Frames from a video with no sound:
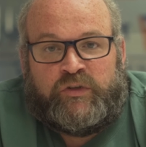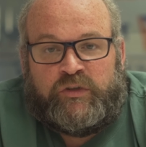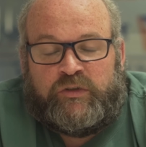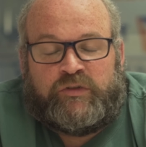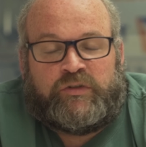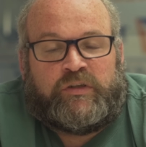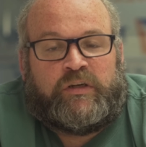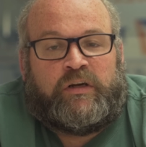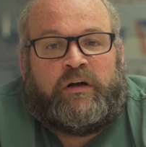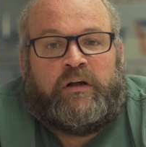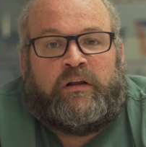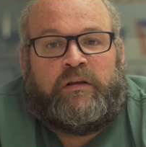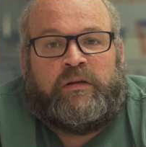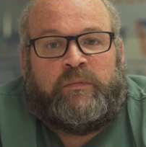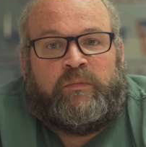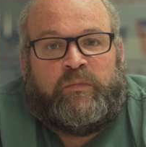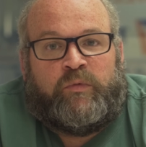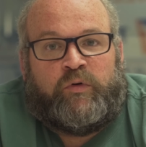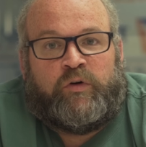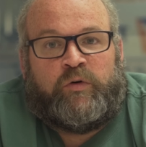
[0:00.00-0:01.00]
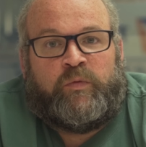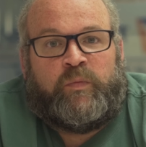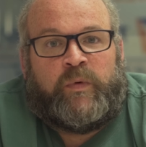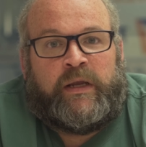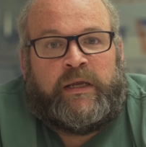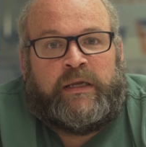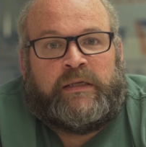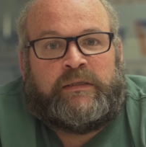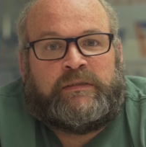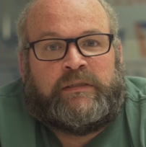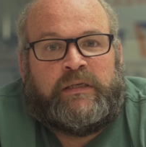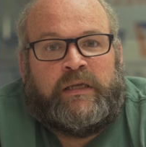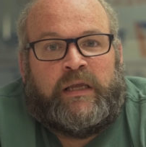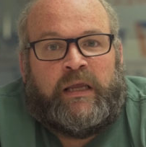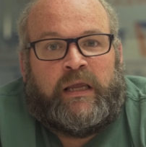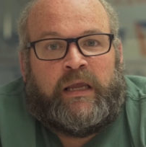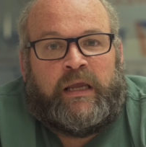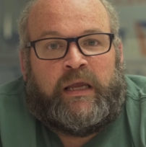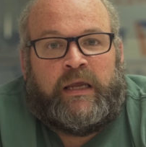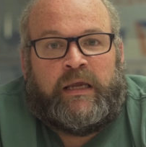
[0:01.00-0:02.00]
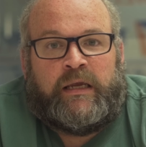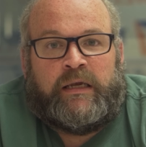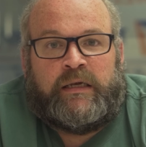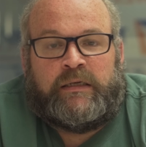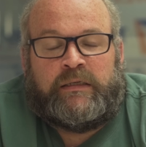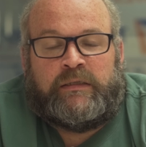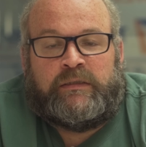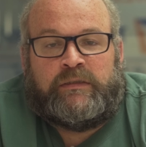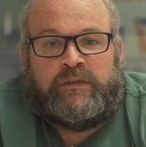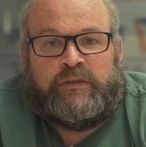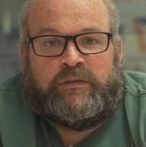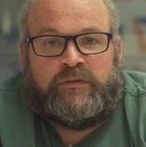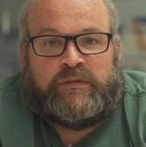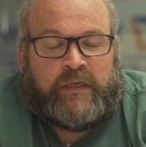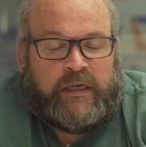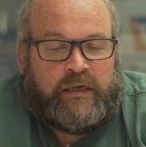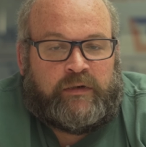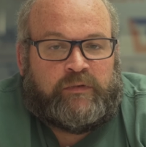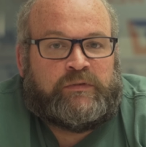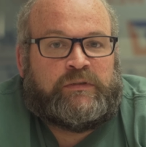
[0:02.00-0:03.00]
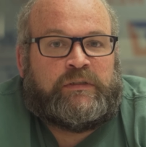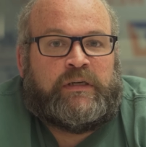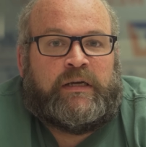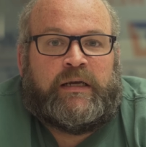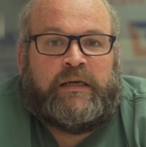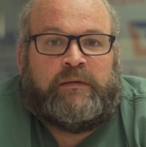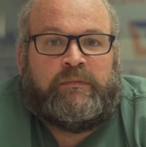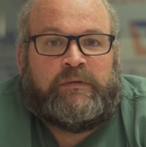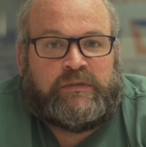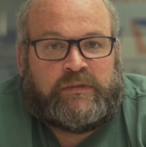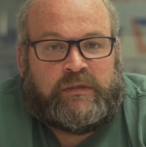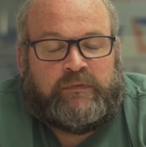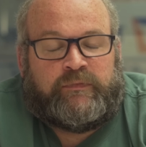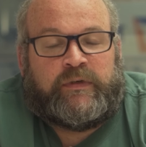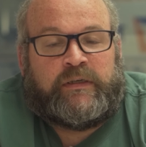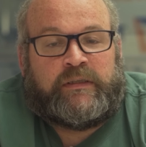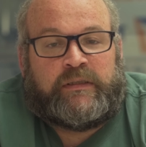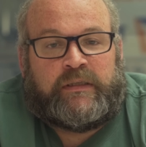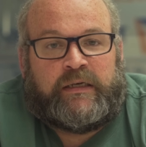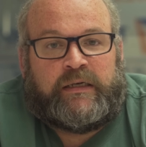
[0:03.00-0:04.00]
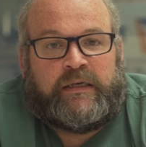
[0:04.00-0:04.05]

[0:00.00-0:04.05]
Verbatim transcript: usually hauling more weight and your downtime and stuff like